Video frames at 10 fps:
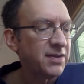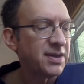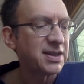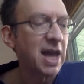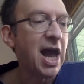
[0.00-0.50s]

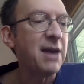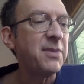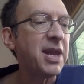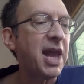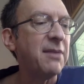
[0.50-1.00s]
The sky
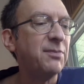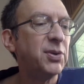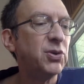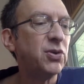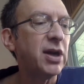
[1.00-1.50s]
became
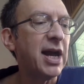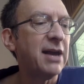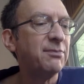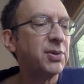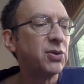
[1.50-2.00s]
bluer
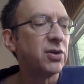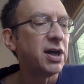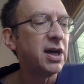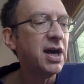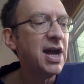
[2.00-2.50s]
and bluer,